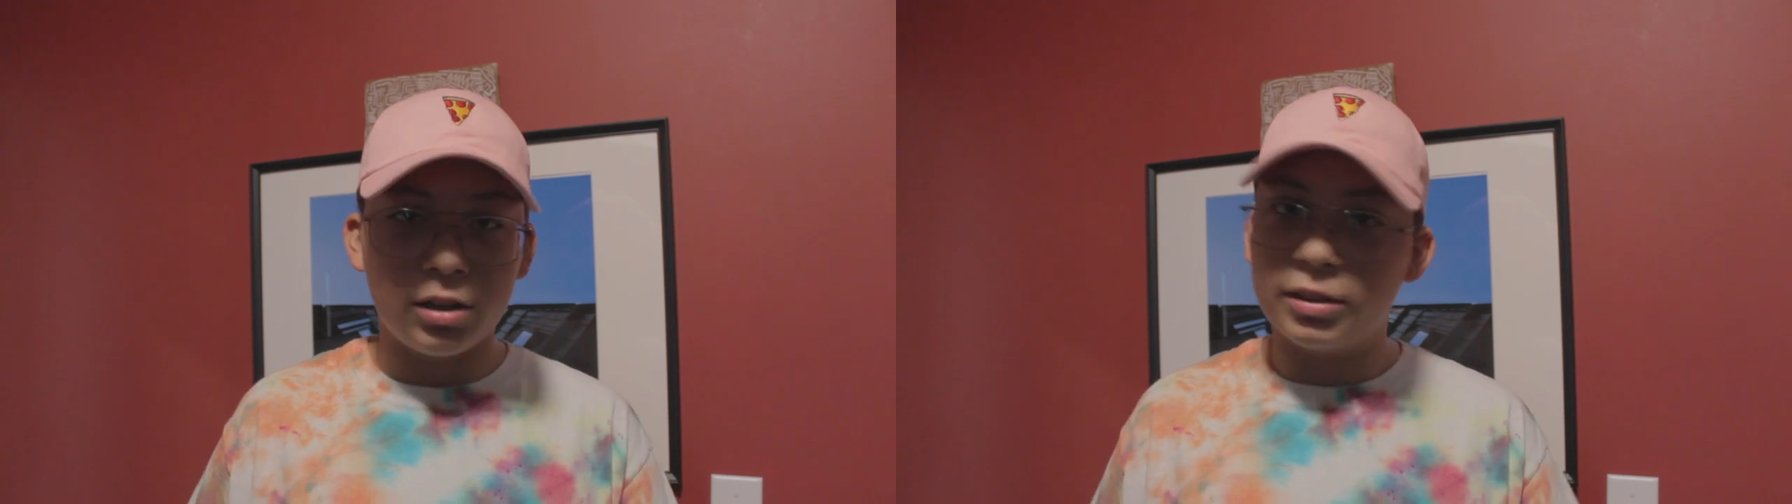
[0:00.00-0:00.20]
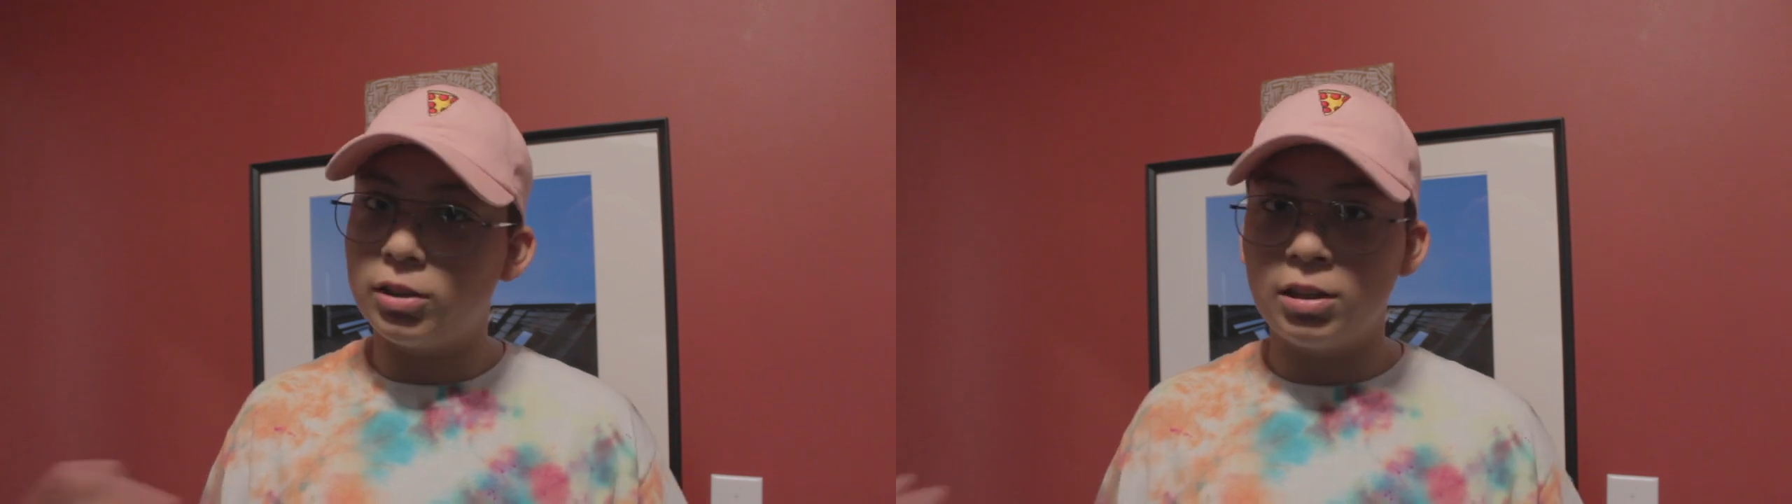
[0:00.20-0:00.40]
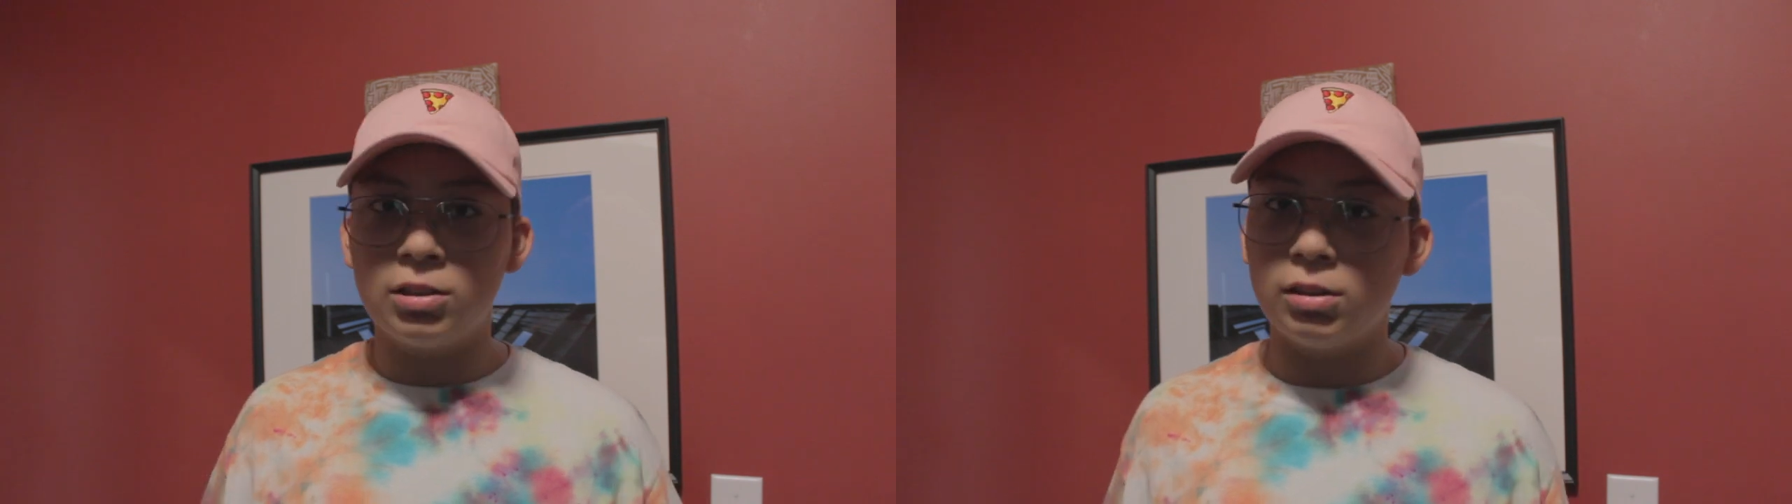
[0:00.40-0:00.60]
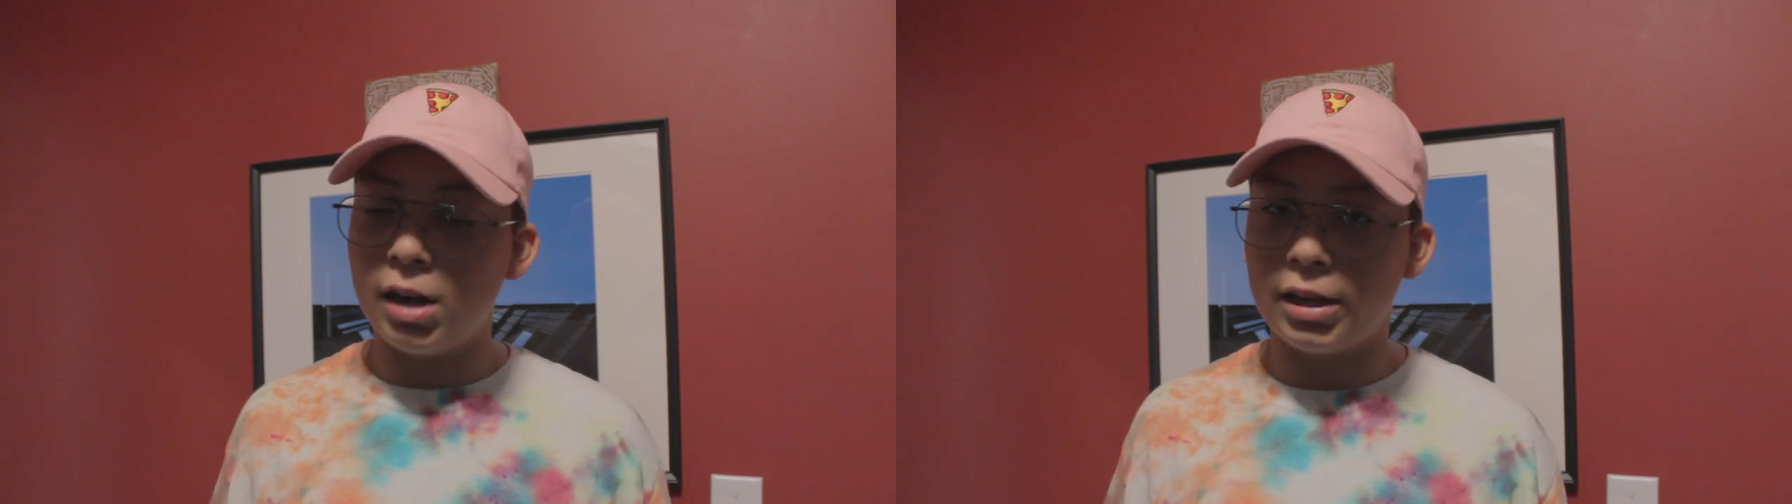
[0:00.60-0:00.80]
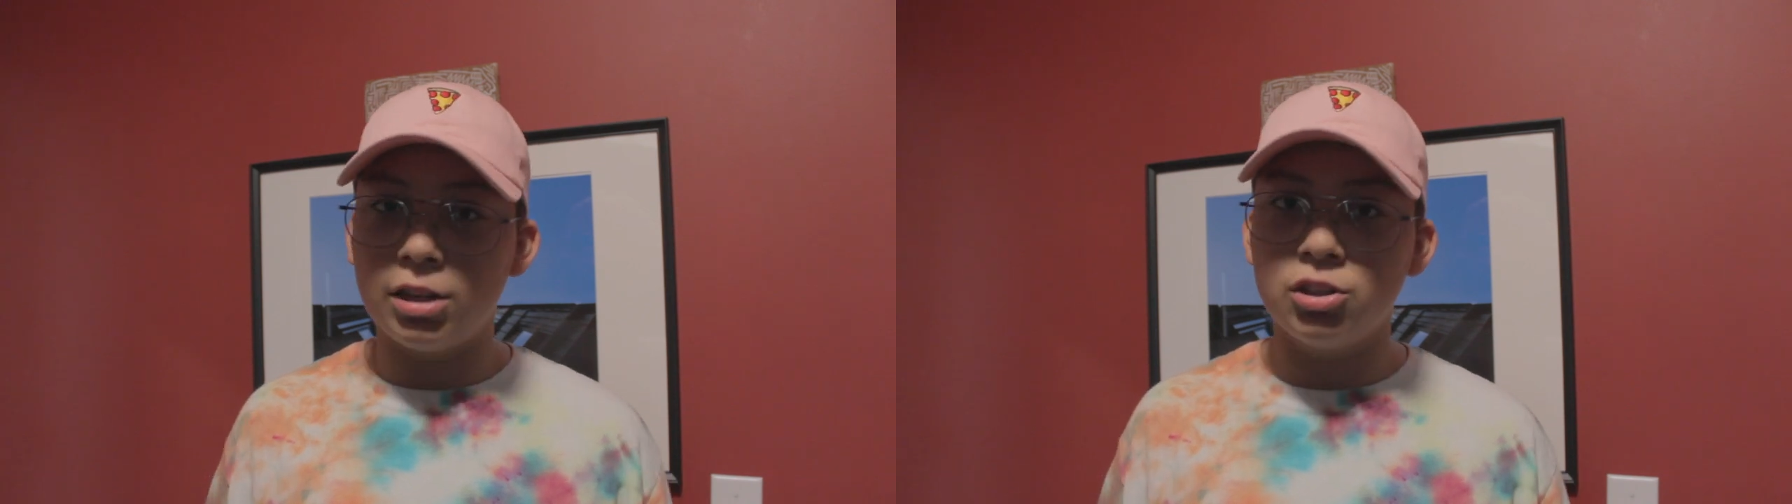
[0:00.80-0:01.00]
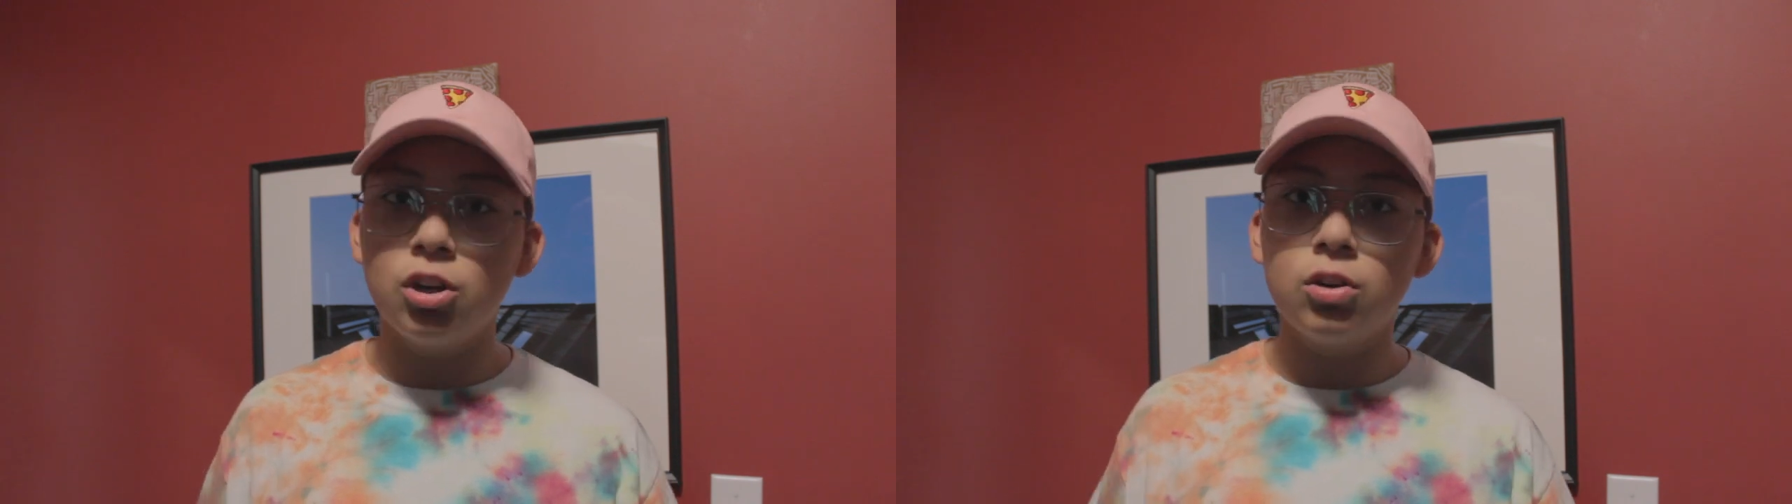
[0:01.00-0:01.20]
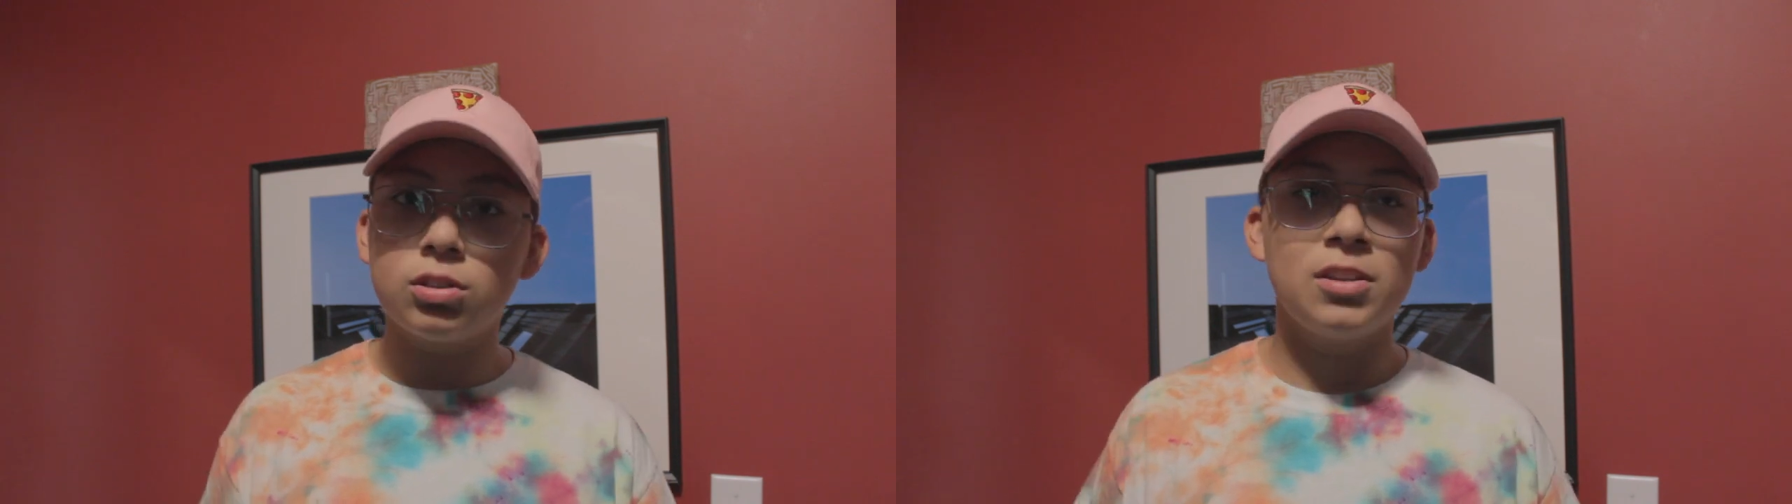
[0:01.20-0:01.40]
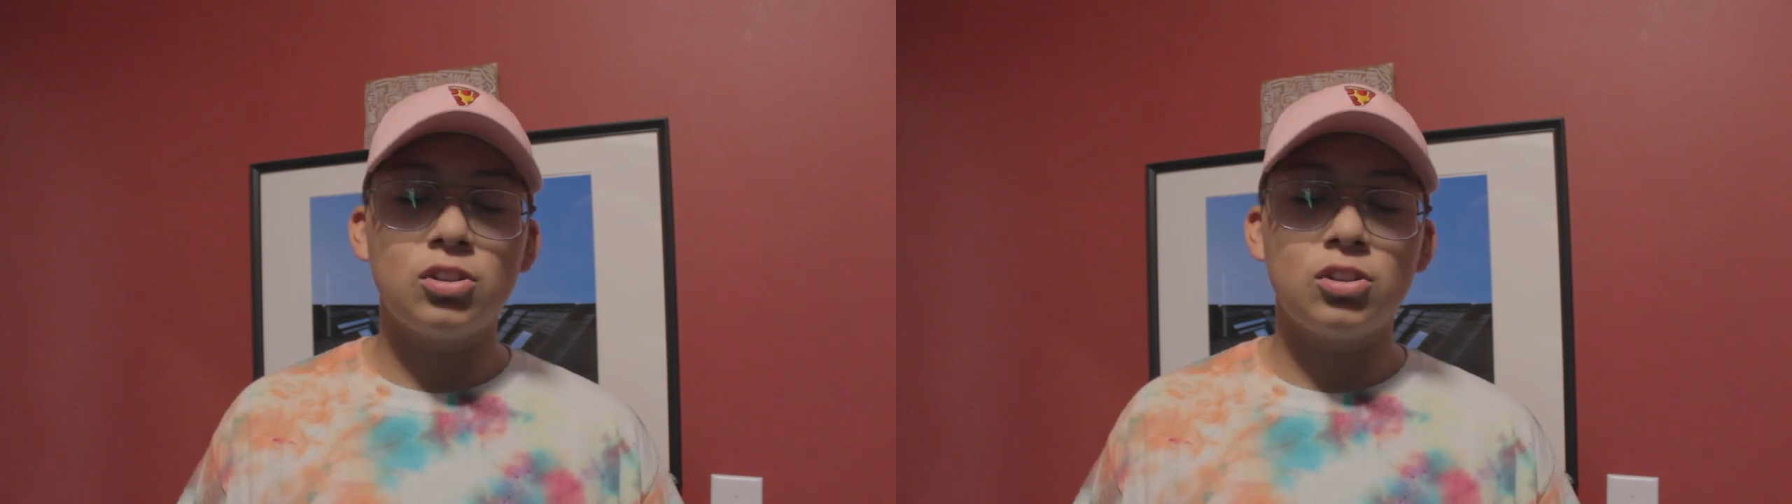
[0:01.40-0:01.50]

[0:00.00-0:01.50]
like cracking jokes.